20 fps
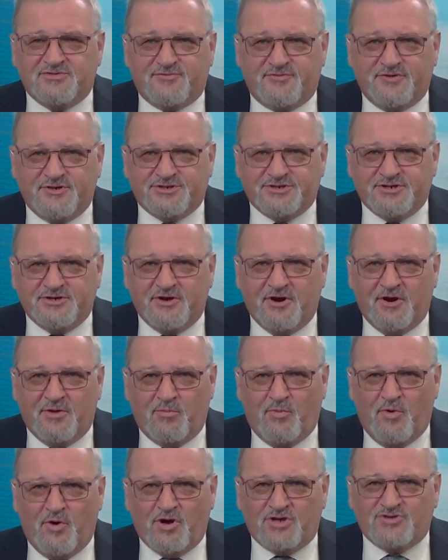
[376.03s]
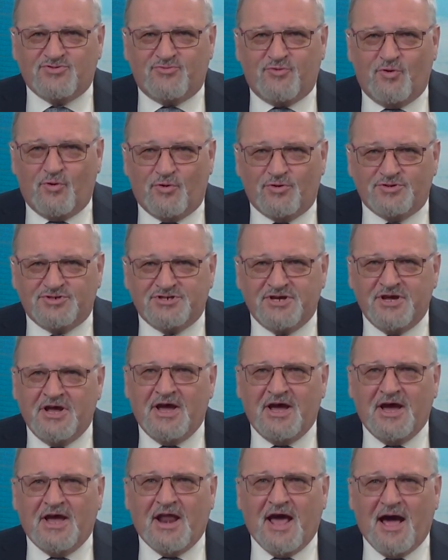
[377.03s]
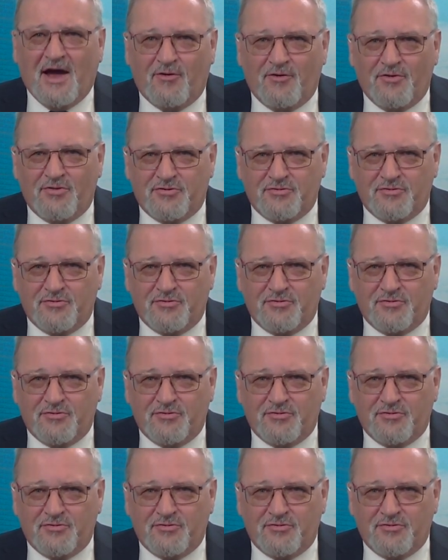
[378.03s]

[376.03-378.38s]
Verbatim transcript: efficient and works for us and are